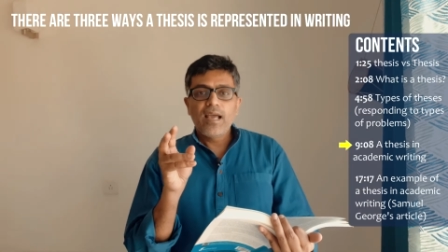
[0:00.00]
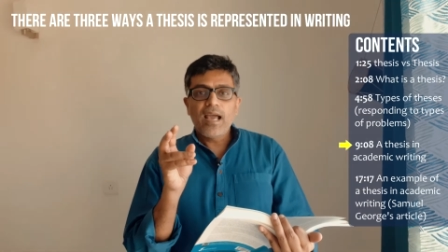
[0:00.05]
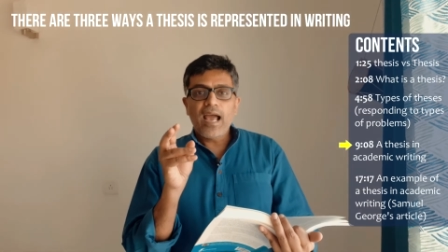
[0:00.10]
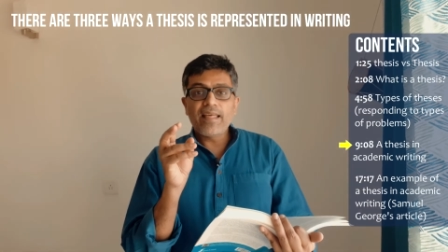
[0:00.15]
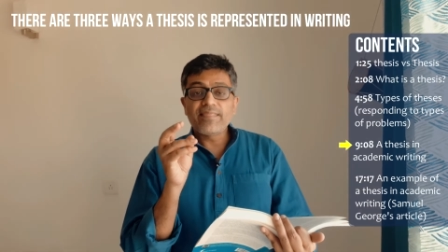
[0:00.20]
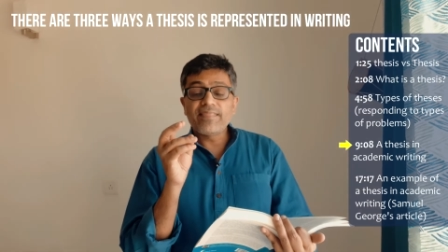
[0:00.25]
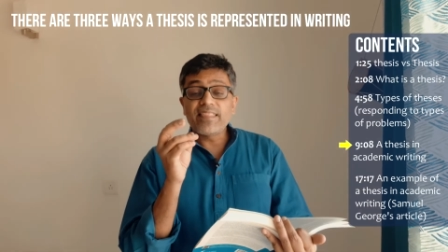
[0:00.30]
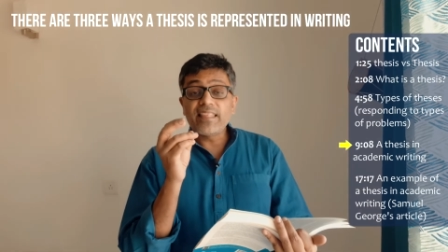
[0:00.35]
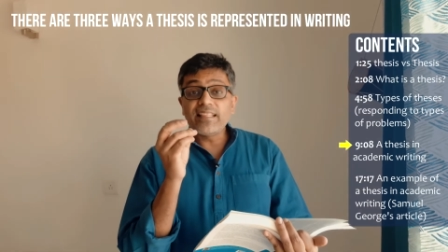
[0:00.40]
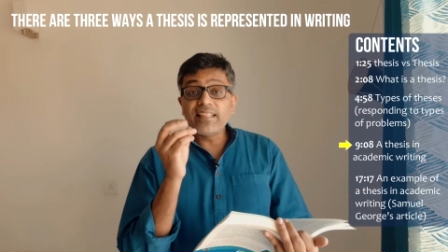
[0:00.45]

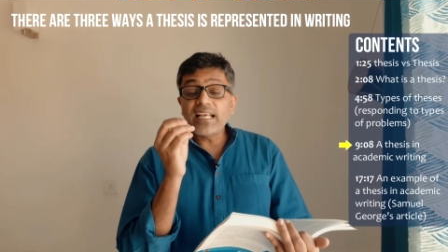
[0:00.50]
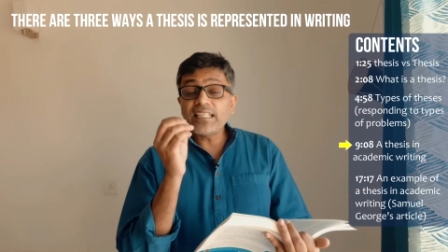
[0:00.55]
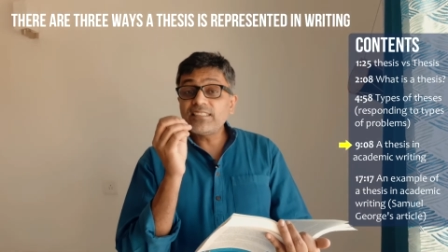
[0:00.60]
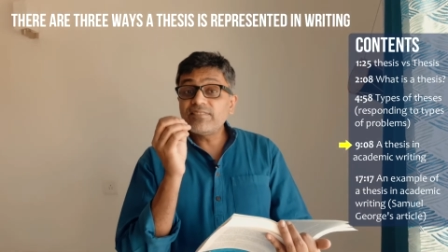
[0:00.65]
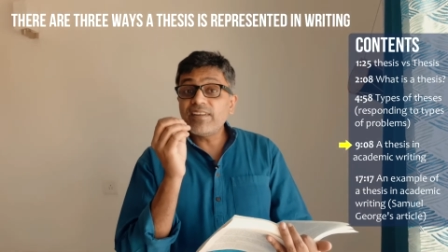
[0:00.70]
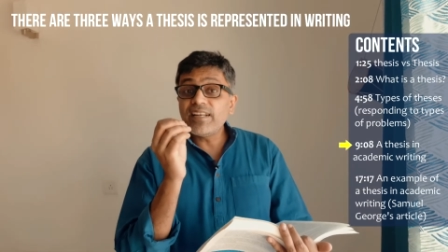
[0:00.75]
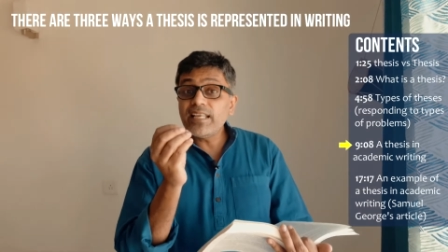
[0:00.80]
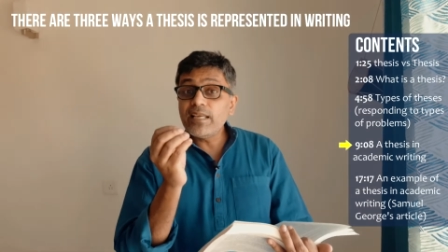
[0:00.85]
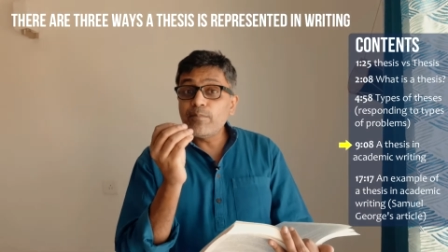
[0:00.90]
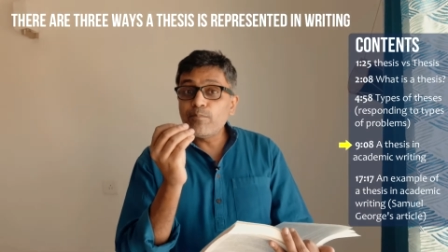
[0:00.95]
And that's
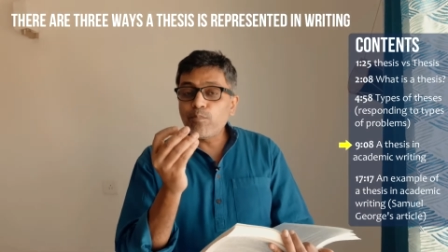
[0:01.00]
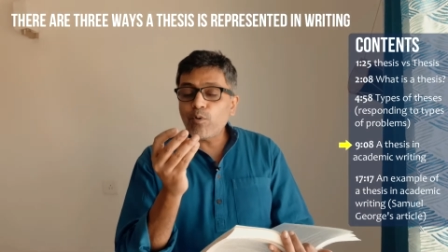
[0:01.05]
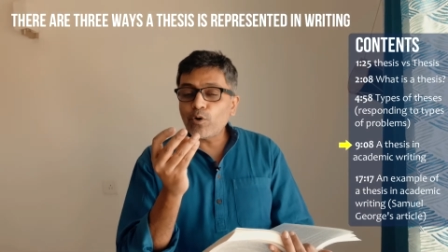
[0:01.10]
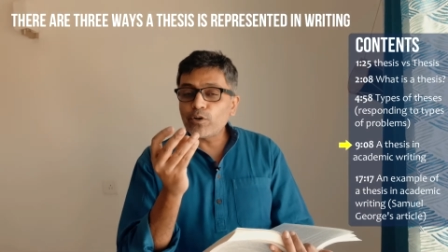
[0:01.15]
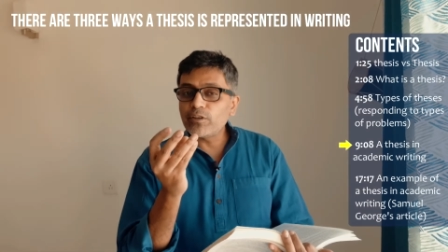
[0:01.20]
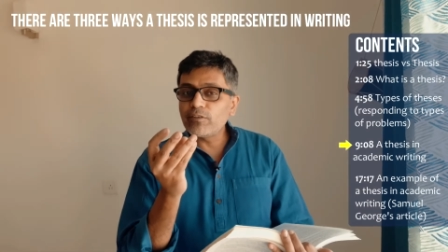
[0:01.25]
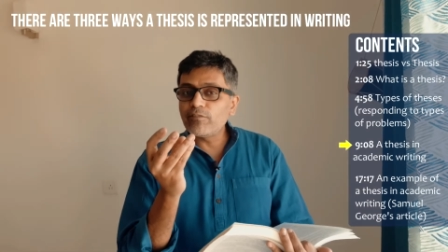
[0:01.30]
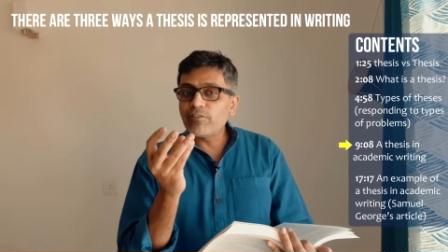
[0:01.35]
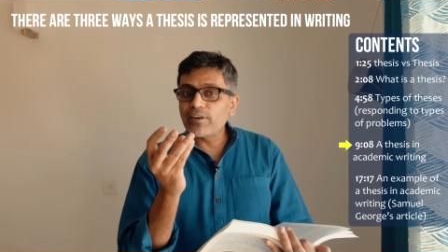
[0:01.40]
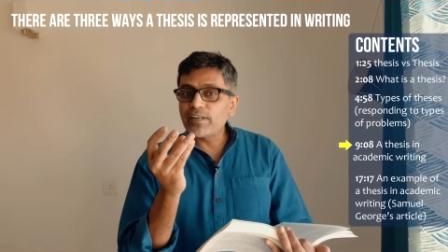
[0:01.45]
very
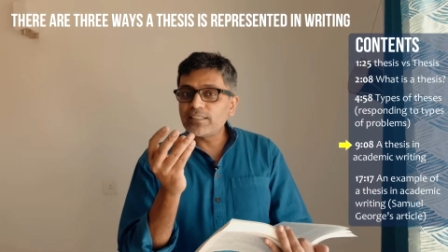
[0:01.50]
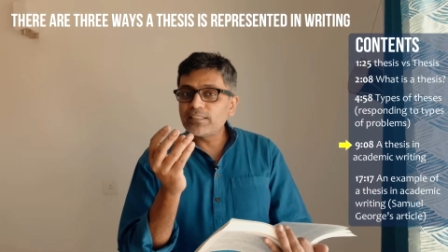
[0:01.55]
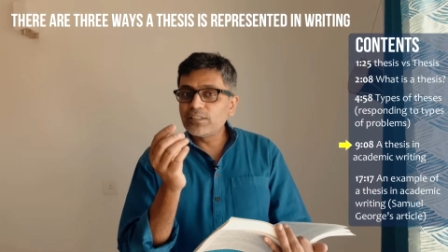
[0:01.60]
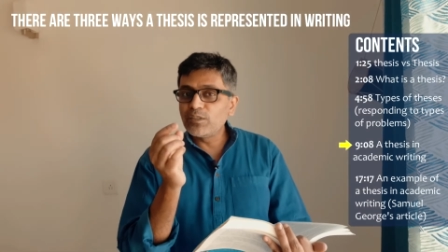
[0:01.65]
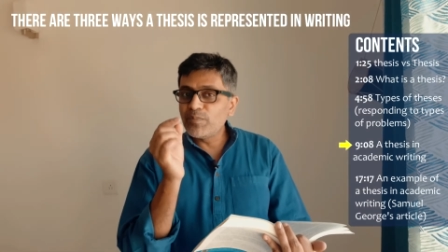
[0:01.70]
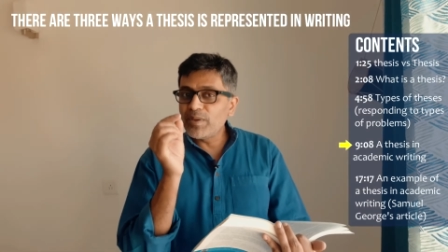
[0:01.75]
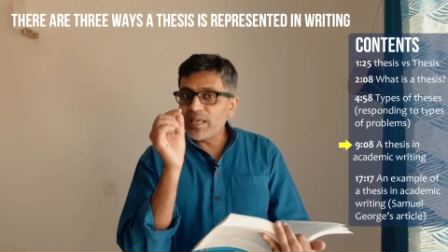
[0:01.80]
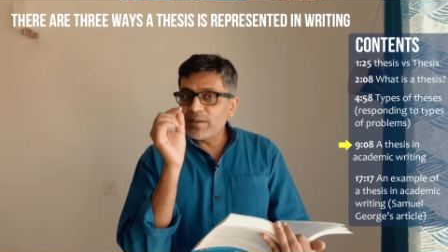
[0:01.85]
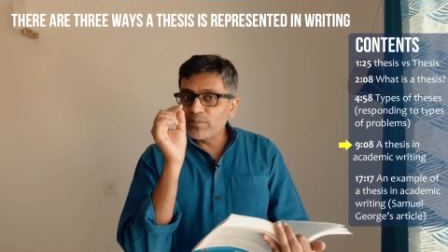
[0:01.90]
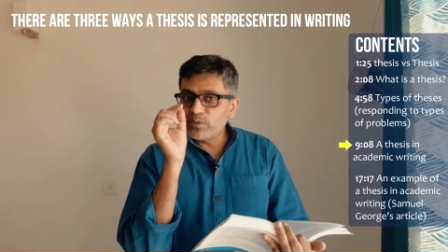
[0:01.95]
important for us
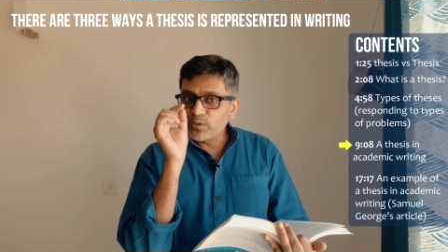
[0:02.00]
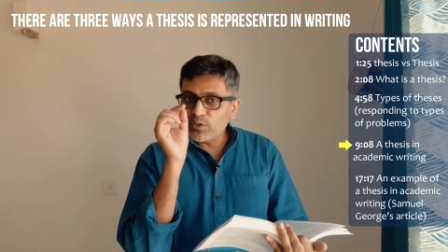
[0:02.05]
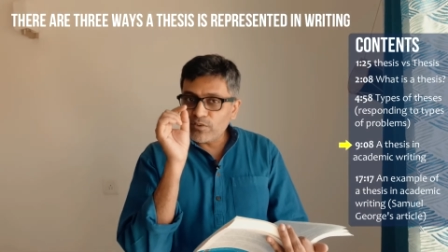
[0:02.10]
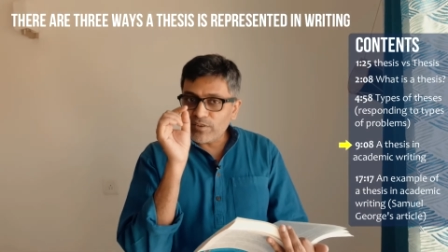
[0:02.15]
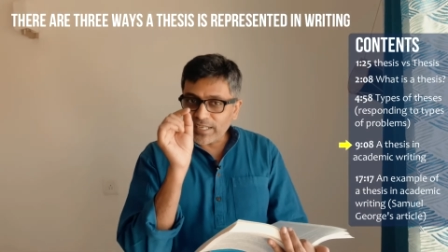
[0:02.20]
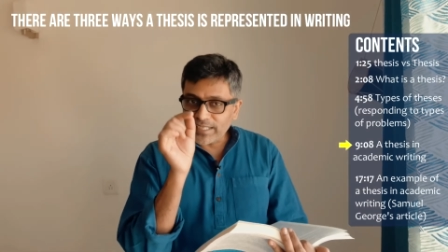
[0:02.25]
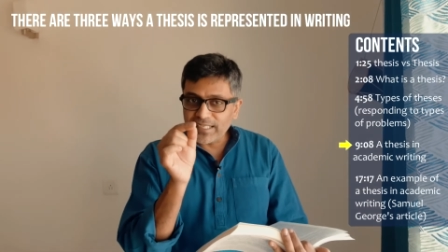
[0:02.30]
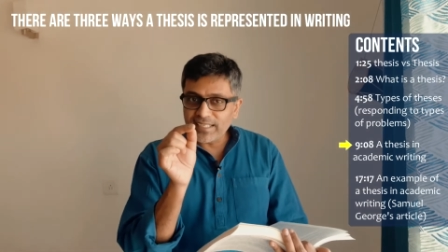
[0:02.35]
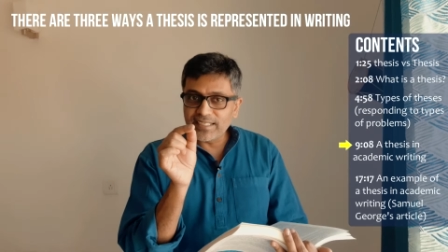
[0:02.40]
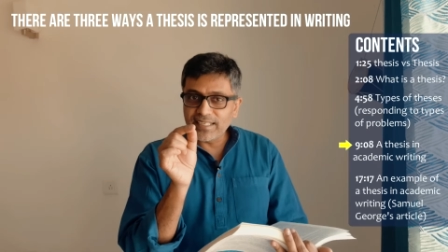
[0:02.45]
to be able to
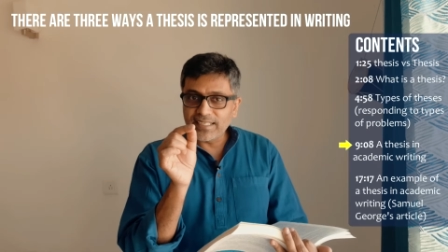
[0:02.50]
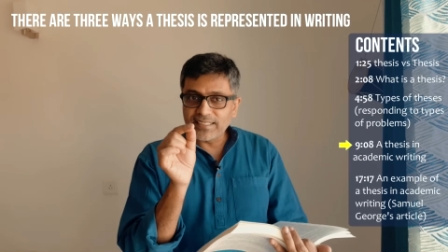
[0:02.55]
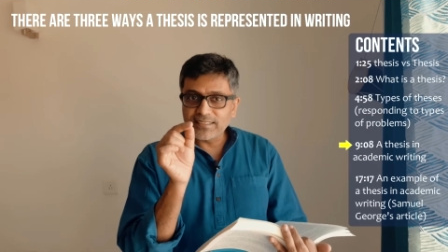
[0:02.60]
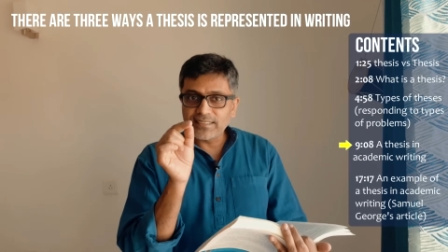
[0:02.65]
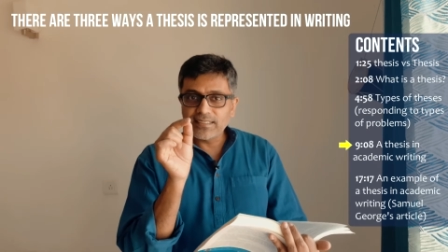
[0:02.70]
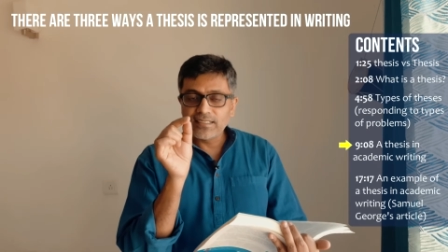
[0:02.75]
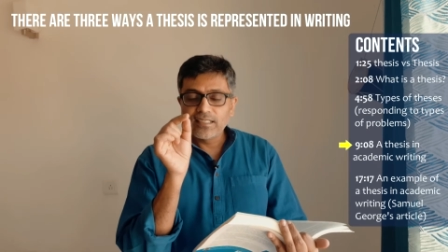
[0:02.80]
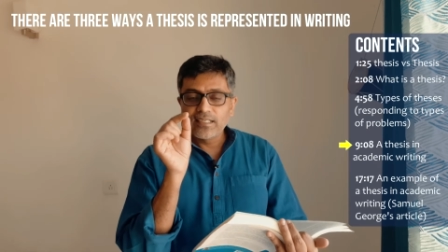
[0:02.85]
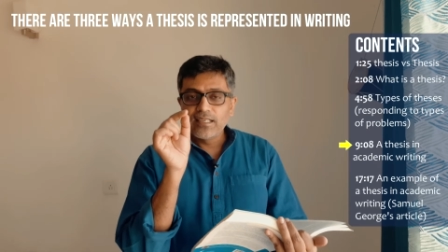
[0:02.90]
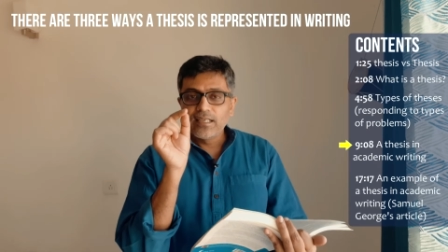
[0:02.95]

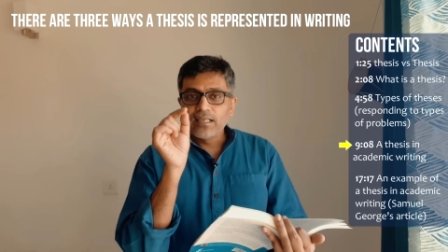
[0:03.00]
recognize.